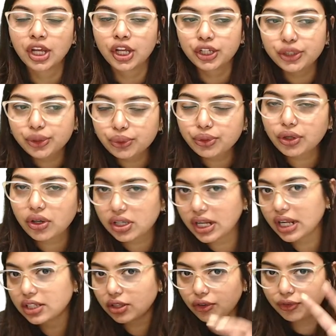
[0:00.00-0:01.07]
Neuron
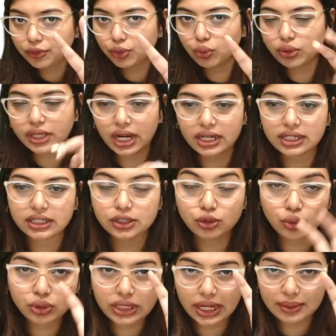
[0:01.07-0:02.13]
are of two
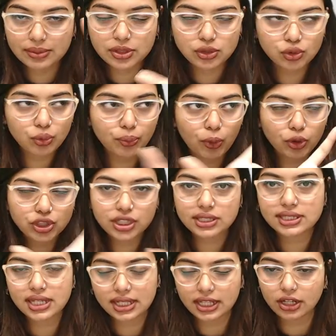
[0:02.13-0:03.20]
types, two portions
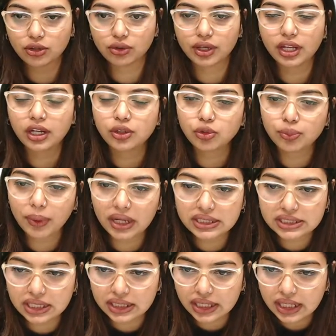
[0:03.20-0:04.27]
are there. Okay, two parts
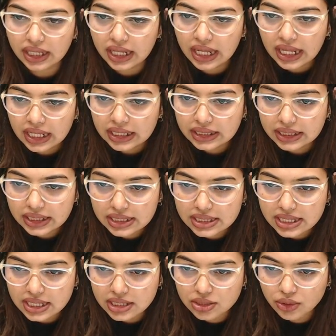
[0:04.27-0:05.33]
are there. This
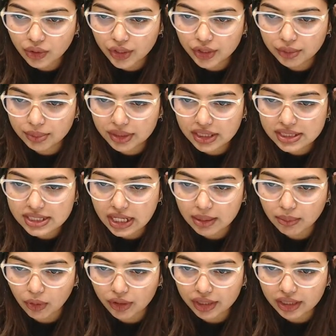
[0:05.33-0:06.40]
is going to be the cell
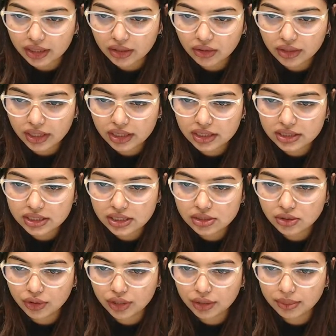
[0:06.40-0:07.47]
body. Okay, this is
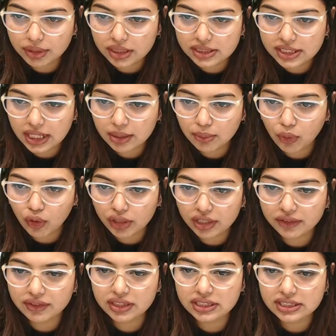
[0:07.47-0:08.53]
going to be the cell body
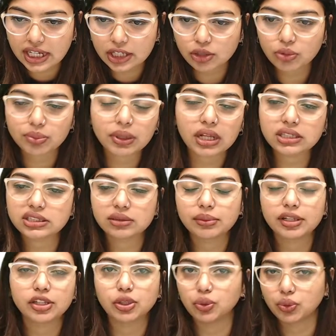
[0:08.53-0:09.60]
with the cytoplasm
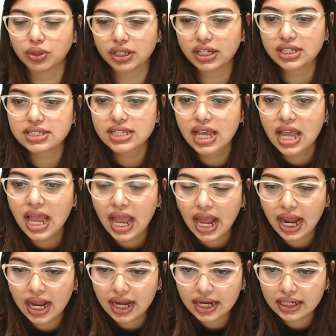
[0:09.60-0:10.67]
and nucleus.
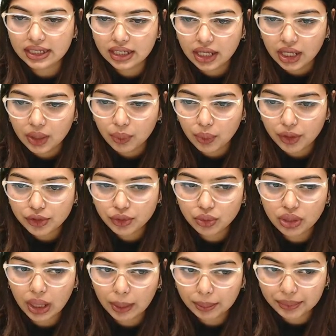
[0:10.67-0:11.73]
And when you
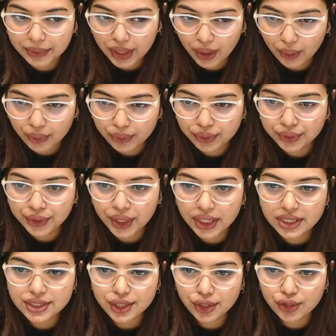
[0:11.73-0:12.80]
come down, there
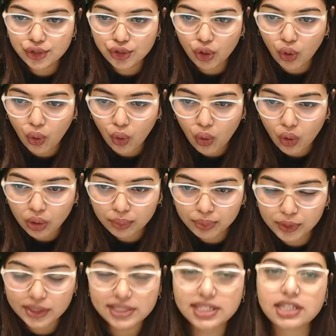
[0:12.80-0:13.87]
is a long
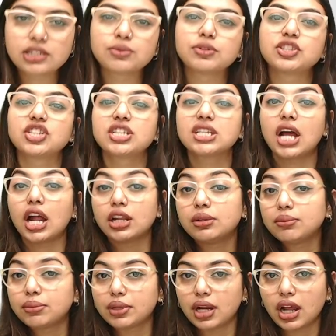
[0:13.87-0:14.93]
process which is
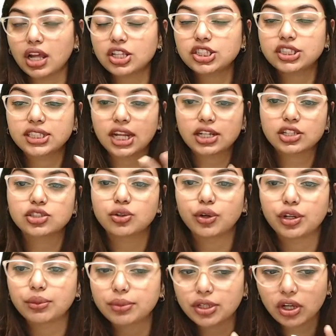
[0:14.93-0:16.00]
unbranched, that is going
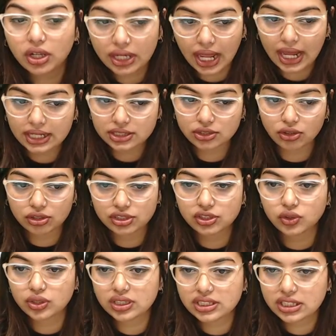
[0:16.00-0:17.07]
to be your axon. So
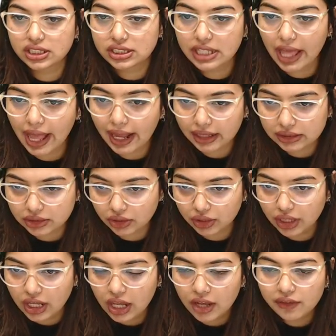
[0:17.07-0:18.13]
this is the axon
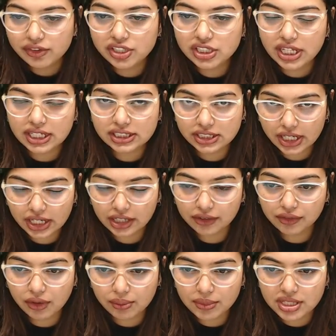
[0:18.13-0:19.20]
which is extending
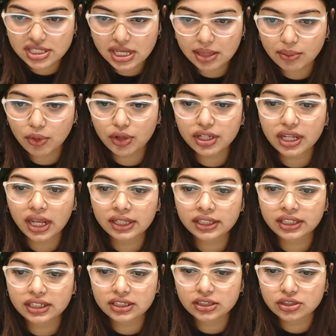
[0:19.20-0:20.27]
from the cell body, and it
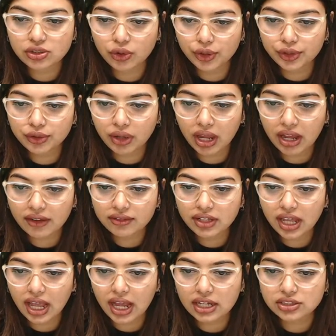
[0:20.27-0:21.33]
is going to have the
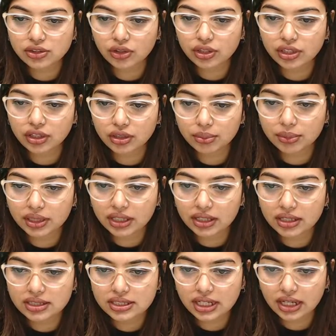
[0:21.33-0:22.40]
axon
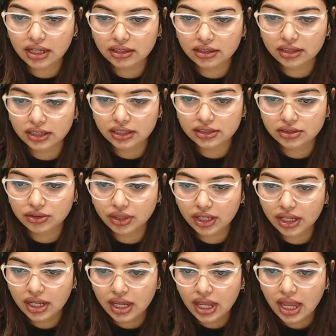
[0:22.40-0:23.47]
terminals and other things. Okay,
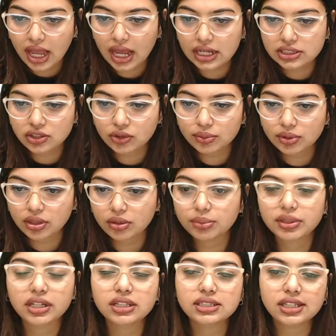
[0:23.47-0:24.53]
axon
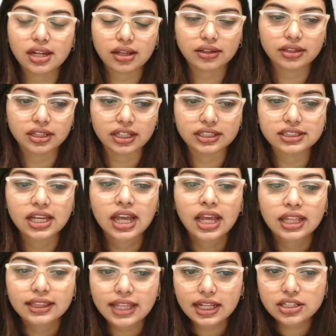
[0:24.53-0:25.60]
terminals and other things.
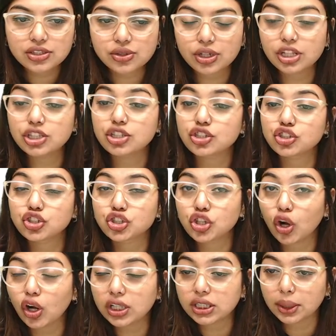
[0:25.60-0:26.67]
Then students,
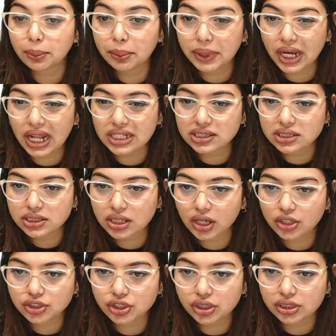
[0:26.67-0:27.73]
short branch
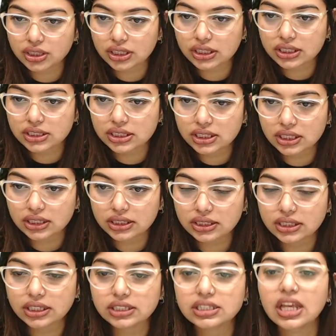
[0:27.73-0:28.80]
structure, this
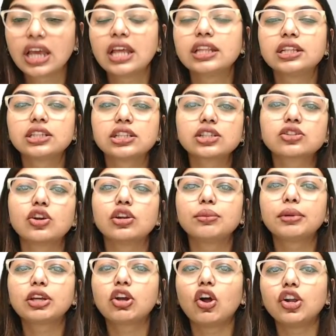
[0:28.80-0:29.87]
is going to be
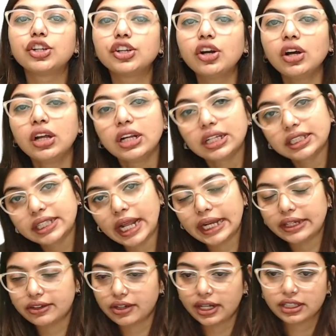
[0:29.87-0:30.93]
called your
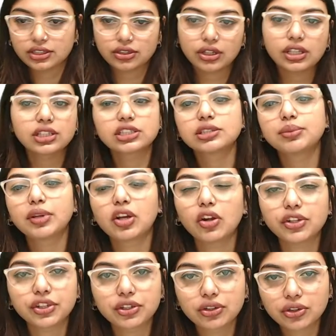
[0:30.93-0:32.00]
dendrites. Okay, this will be
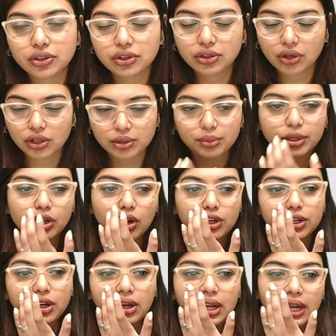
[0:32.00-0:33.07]
going to be called
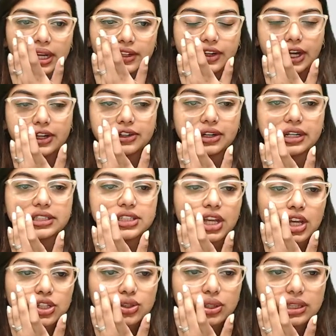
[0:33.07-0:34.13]
your dendrites.
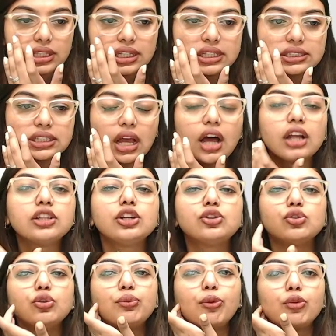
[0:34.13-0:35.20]
So these are the
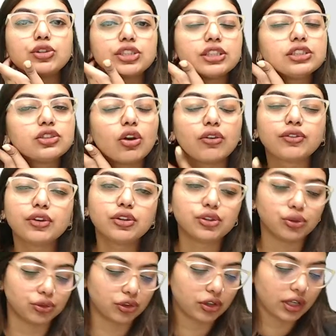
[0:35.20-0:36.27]
two portions of your
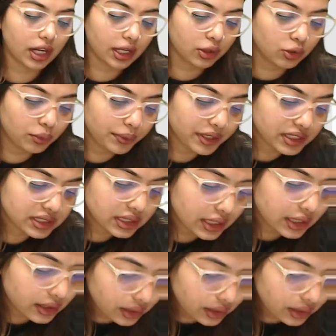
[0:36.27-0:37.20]
neuron. I hope it is clear.